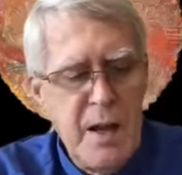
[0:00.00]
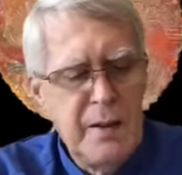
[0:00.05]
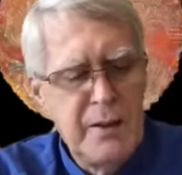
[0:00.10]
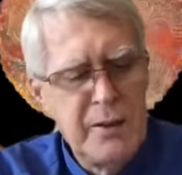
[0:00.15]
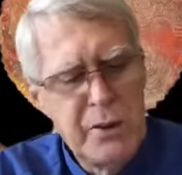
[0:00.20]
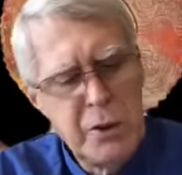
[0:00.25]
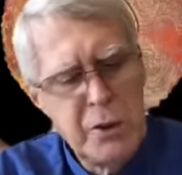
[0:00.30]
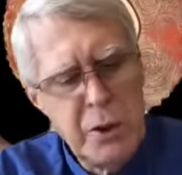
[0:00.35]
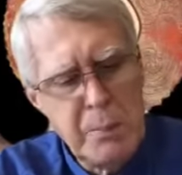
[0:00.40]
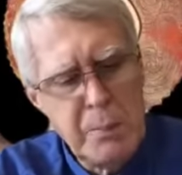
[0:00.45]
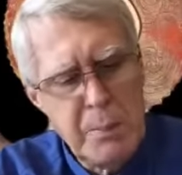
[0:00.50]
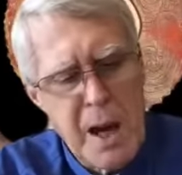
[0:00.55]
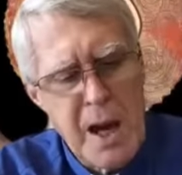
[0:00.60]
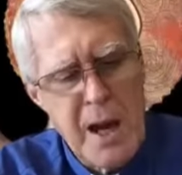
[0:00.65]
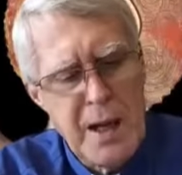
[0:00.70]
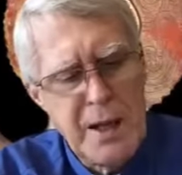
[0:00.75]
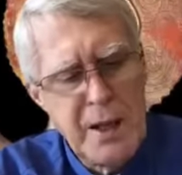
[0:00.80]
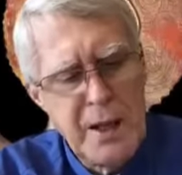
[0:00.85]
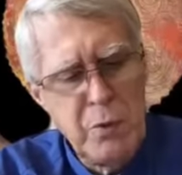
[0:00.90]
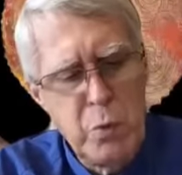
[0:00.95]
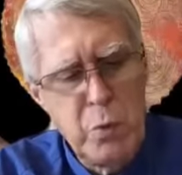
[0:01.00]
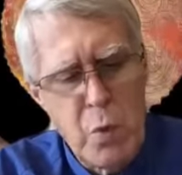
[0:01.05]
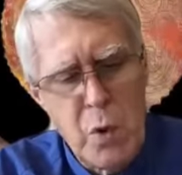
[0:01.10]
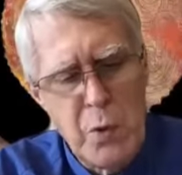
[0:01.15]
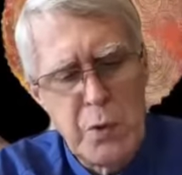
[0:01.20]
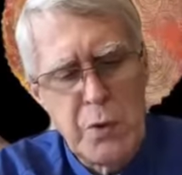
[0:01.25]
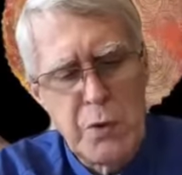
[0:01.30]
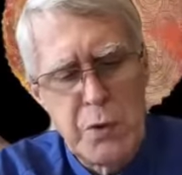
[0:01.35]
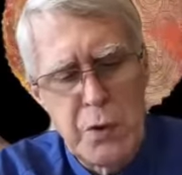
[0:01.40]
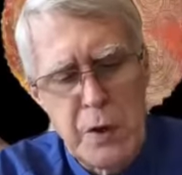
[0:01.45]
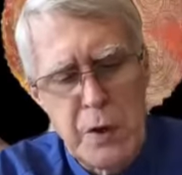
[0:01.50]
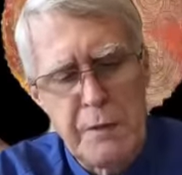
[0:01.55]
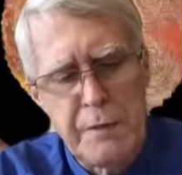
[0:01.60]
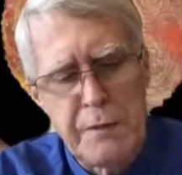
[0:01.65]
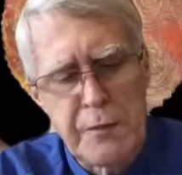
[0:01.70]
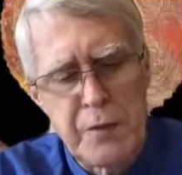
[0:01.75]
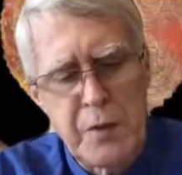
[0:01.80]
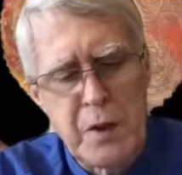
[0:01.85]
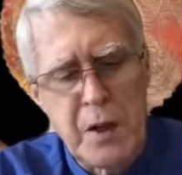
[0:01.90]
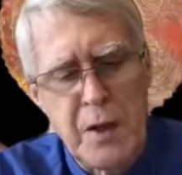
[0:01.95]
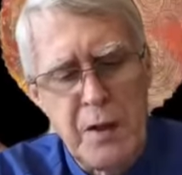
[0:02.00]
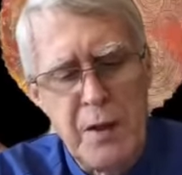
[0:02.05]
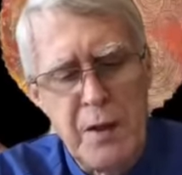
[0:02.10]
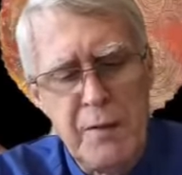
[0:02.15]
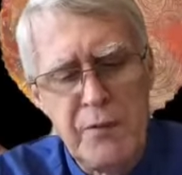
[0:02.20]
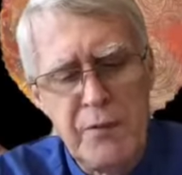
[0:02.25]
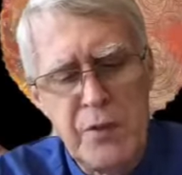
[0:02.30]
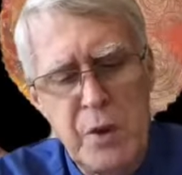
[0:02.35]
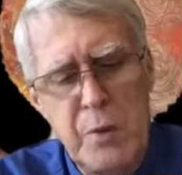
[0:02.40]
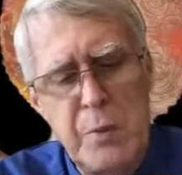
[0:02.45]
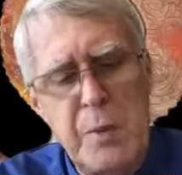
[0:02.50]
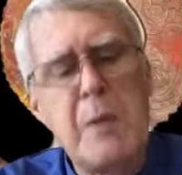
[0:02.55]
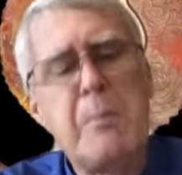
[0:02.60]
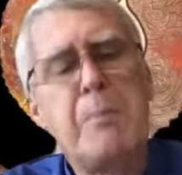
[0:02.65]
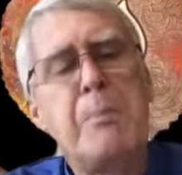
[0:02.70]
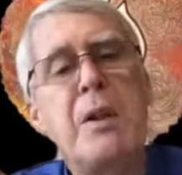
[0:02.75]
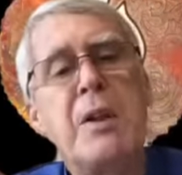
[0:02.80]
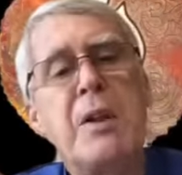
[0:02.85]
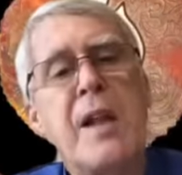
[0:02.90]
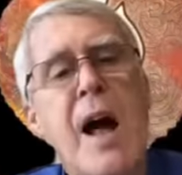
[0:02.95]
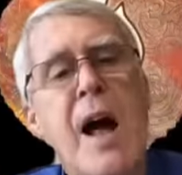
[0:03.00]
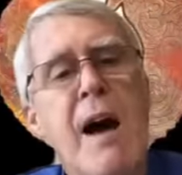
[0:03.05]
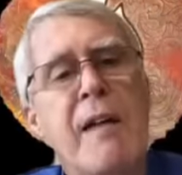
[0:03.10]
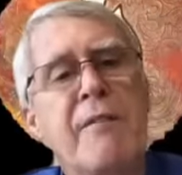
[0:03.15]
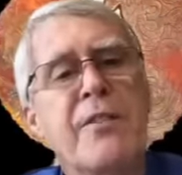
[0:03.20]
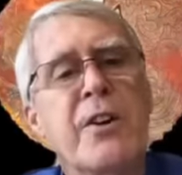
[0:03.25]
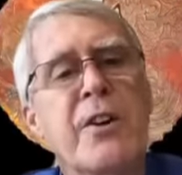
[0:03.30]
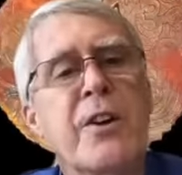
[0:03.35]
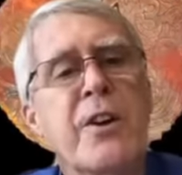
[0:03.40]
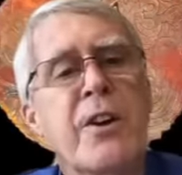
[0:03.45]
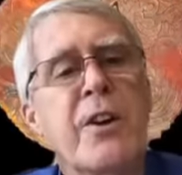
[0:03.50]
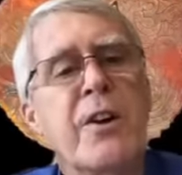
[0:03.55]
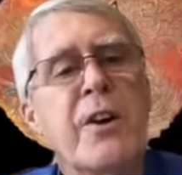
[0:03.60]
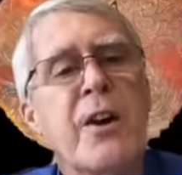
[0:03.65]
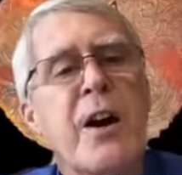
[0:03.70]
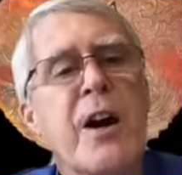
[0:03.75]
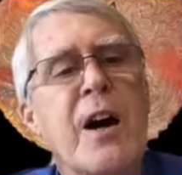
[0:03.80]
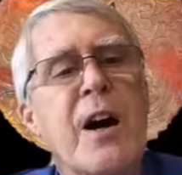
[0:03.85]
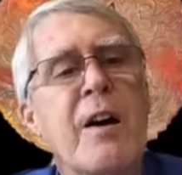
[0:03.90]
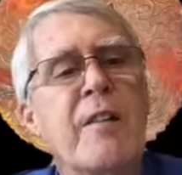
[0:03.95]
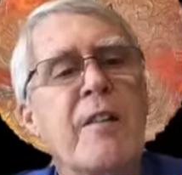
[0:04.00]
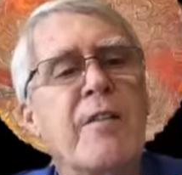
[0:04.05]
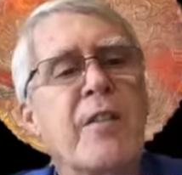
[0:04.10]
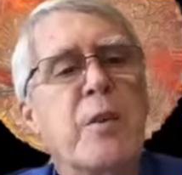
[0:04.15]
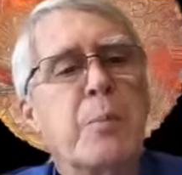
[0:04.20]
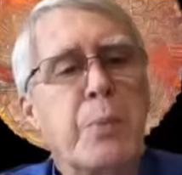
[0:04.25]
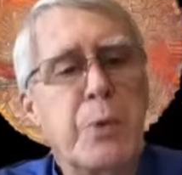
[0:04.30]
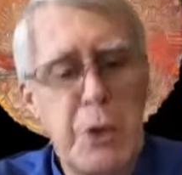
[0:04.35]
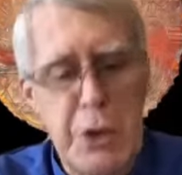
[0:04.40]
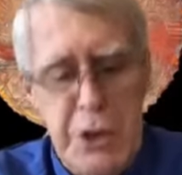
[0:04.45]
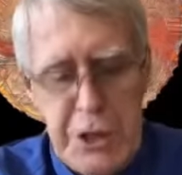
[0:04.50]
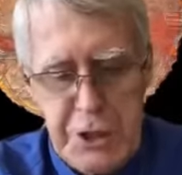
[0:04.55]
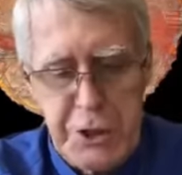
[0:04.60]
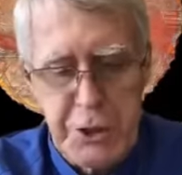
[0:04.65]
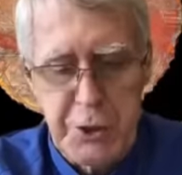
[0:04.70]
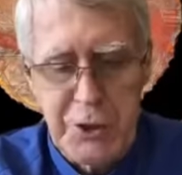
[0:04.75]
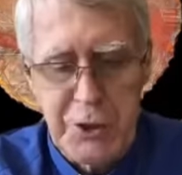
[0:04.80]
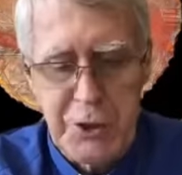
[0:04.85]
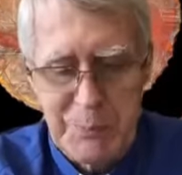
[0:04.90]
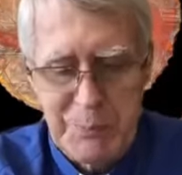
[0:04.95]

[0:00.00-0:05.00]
so your mind won't drift from the palaver of the preacher.